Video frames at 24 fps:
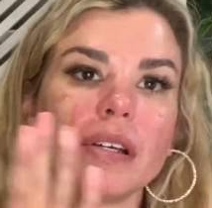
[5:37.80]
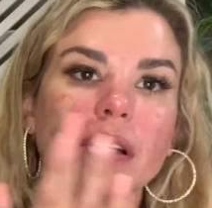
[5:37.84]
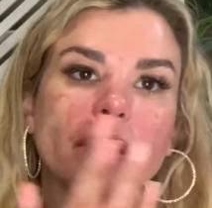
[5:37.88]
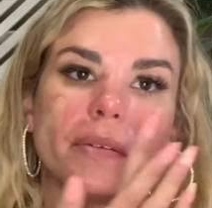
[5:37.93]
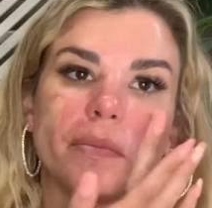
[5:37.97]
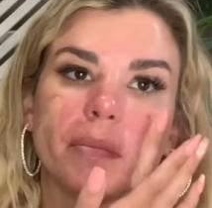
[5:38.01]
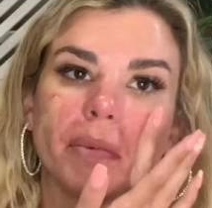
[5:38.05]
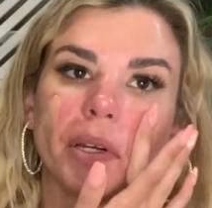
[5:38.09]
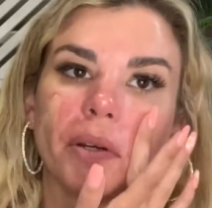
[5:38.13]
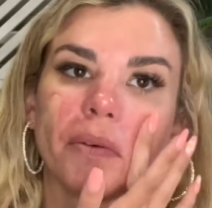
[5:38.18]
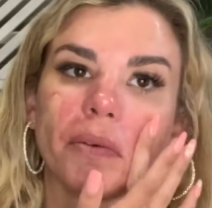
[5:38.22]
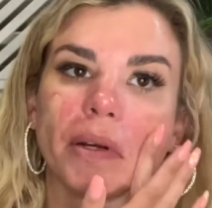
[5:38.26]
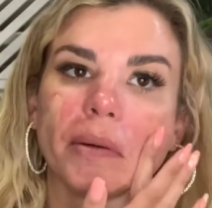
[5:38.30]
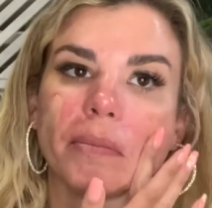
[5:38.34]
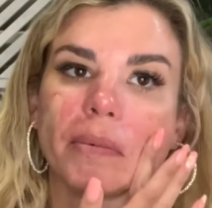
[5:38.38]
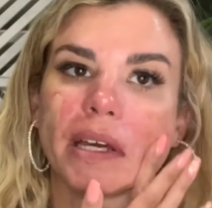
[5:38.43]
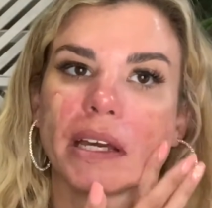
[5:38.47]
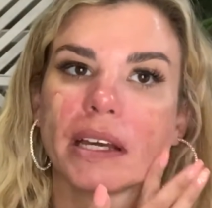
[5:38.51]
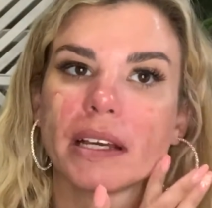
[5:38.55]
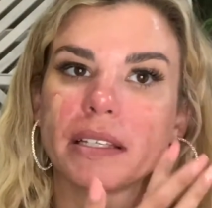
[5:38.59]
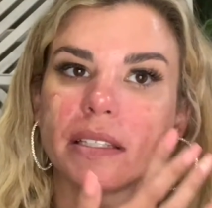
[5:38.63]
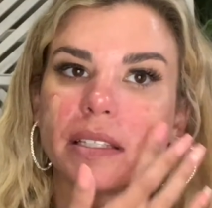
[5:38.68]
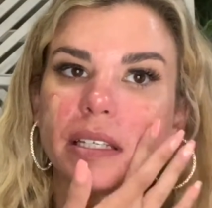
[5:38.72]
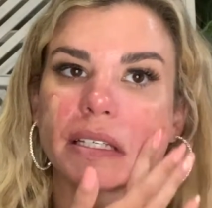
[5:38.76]
I'm going to rub
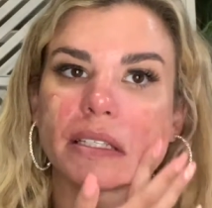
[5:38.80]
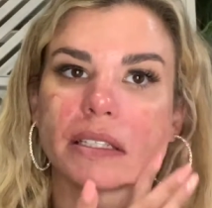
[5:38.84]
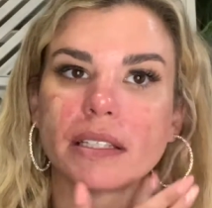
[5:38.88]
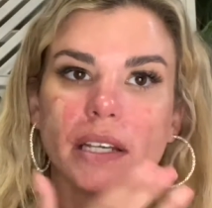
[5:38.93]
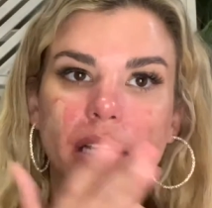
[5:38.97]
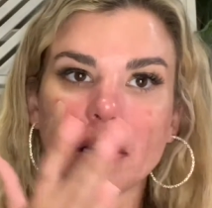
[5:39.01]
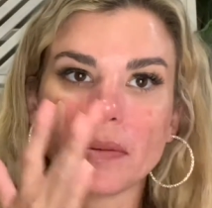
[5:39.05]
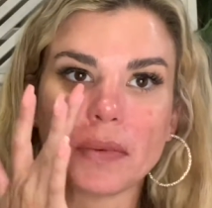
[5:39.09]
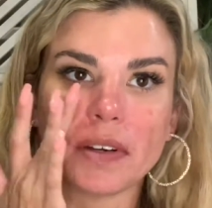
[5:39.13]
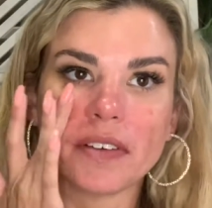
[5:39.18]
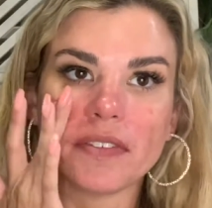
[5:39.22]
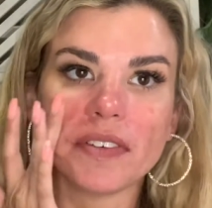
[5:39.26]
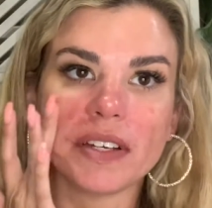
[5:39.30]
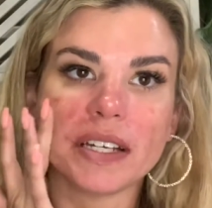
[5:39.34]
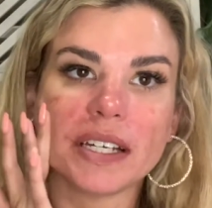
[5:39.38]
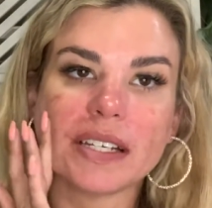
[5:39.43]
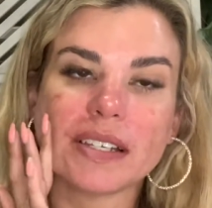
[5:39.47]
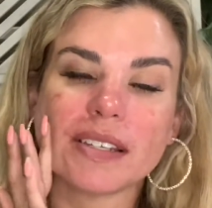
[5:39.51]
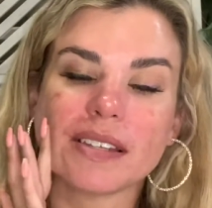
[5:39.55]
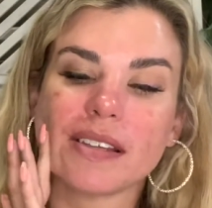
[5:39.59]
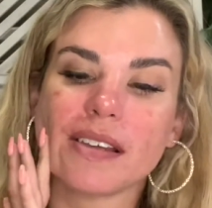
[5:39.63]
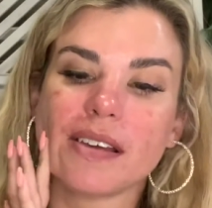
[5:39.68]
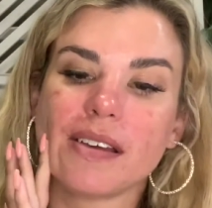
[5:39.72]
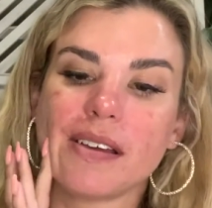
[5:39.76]
excess here on my
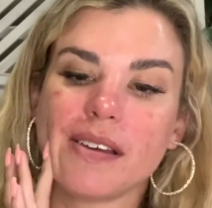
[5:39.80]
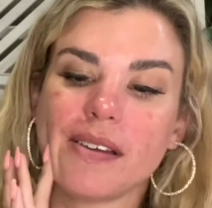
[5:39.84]
face.